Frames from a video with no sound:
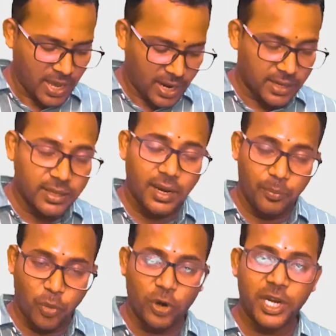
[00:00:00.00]
Another
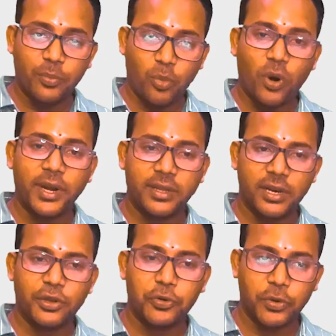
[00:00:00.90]
important point
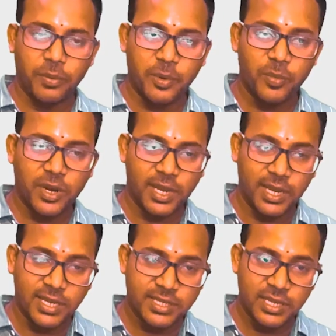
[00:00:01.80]
that you have to remember
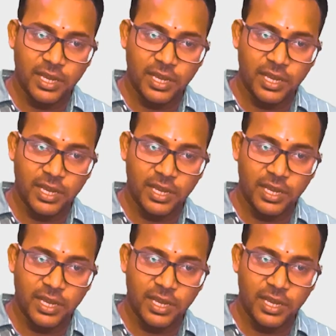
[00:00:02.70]
is